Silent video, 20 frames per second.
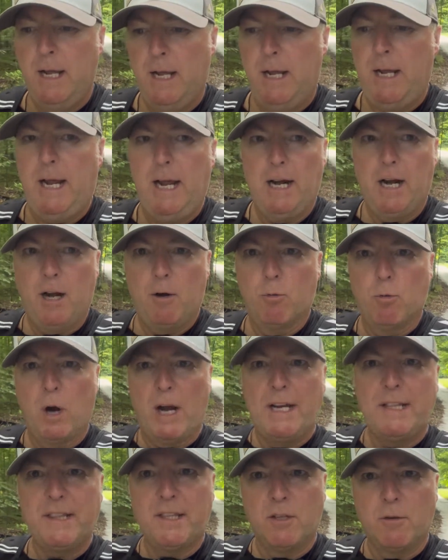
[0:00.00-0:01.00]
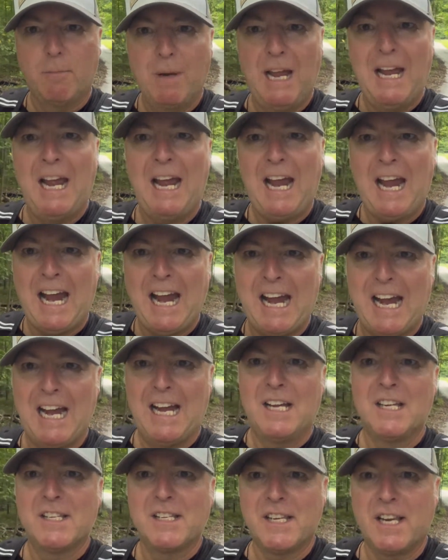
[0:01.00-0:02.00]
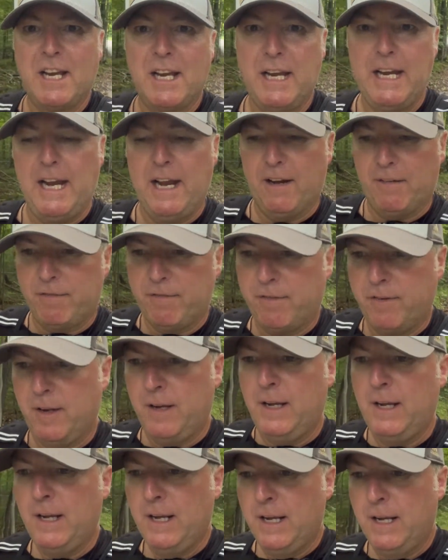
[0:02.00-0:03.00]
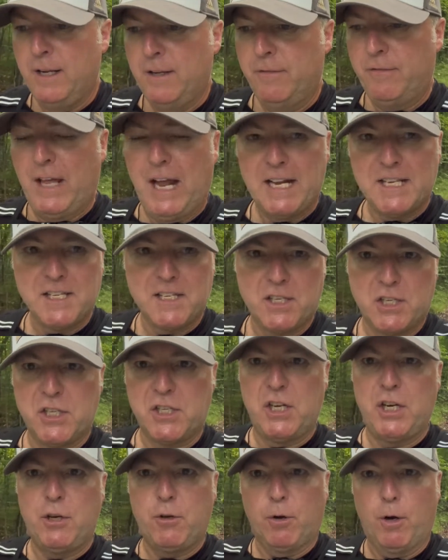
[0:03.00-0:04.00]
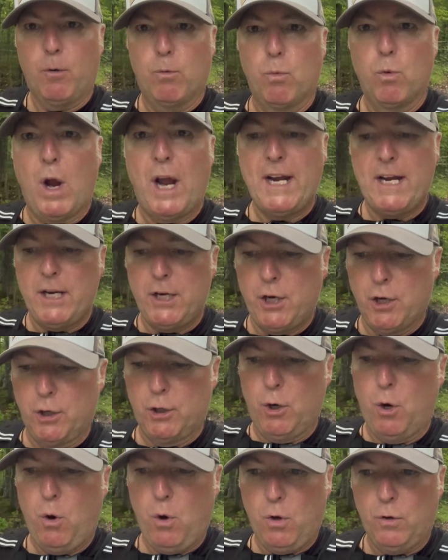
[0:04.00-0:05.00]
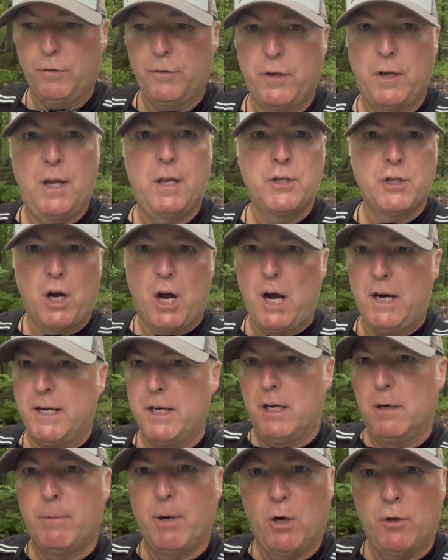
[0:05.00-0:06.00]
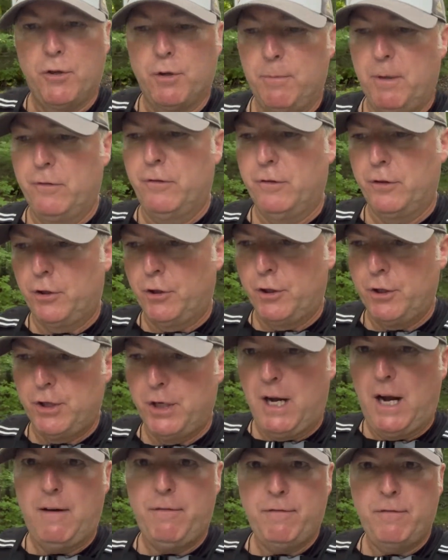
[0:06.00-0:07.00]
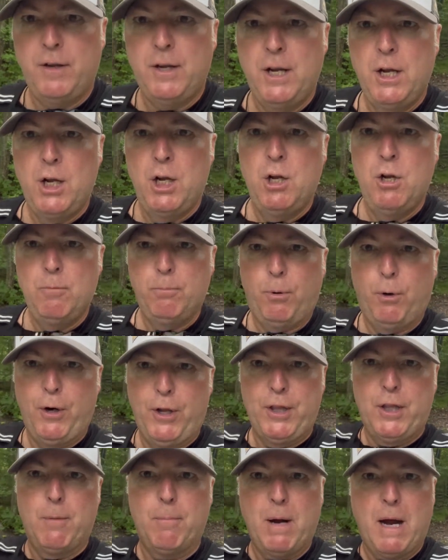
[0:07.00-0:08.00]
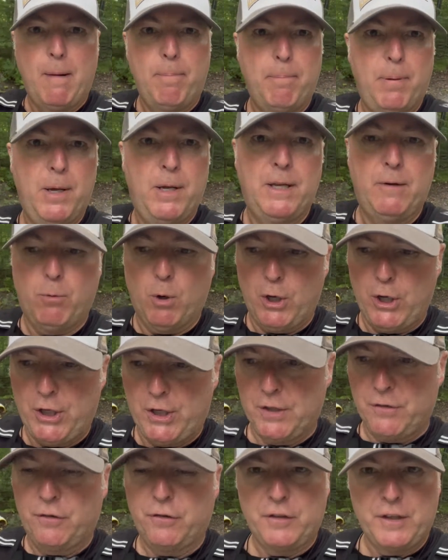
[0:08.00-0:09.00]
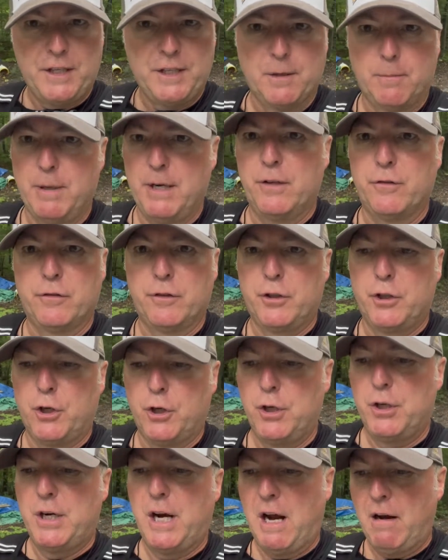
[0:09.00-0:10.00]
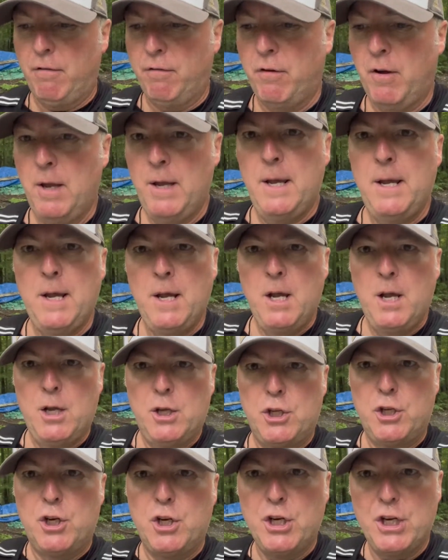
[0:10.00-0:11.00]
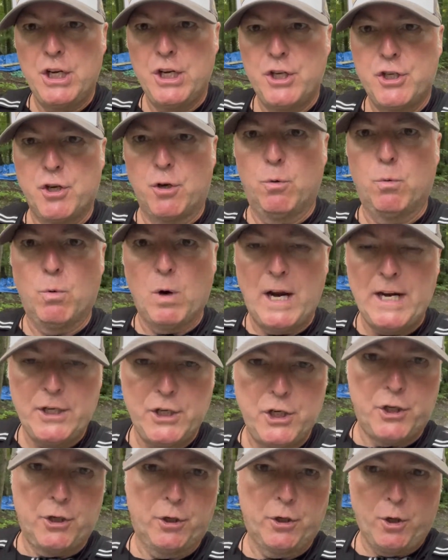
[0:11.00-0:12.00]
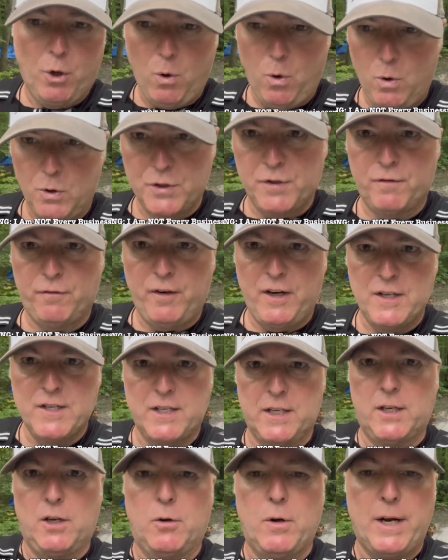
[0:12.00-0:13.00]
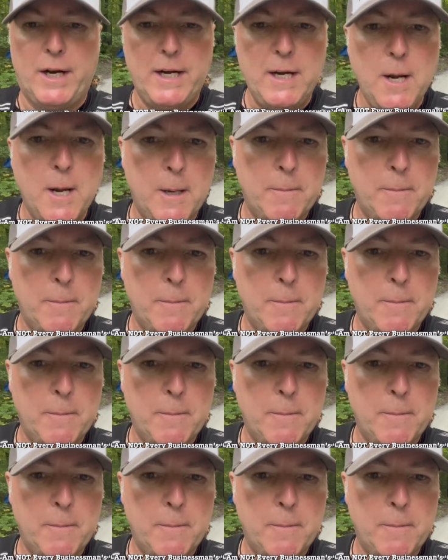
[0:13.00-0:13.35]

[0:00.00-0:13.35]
And I write them as if. That's the secret writing your goals. Talking about them isn't good enough. Putting them up where you can see them isn't good enough. You need to write your goals physically